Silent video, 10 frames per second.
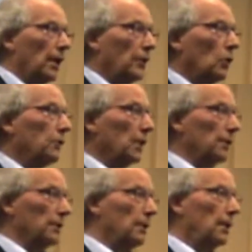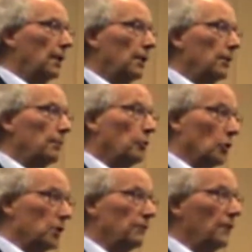and all the other
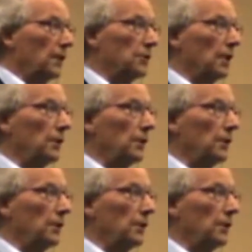positive things that are